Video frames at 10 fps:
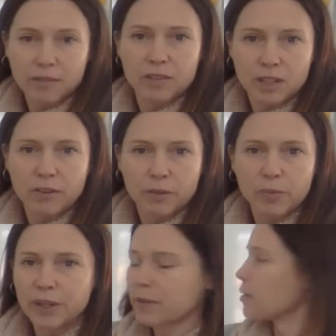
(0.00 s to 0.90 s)
of 0
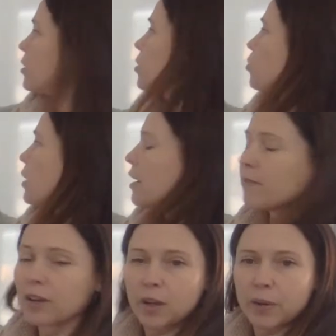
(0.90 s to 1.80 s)
width would
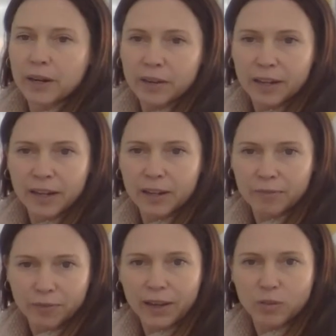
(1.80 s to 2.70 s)
have no area, and in
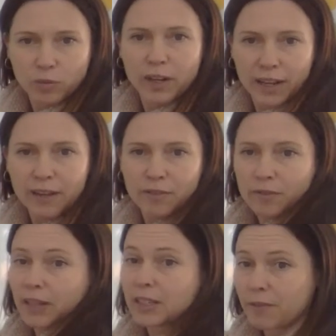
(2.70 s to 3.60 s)
fact would have
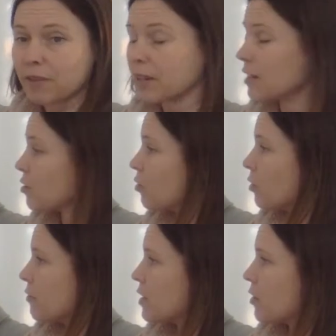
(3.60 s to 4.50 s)
a definite integral
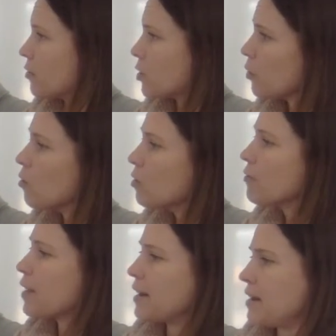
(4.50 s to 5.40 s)
of 0. So all of
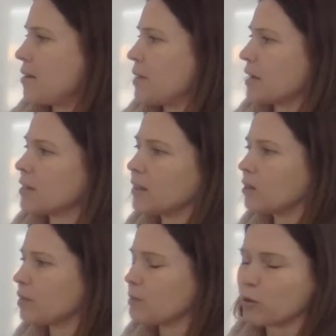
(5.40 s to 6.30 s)
that now makes a little
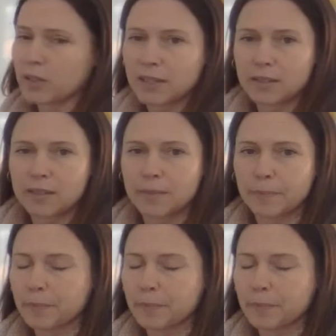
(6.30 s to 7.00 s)
bit more sense.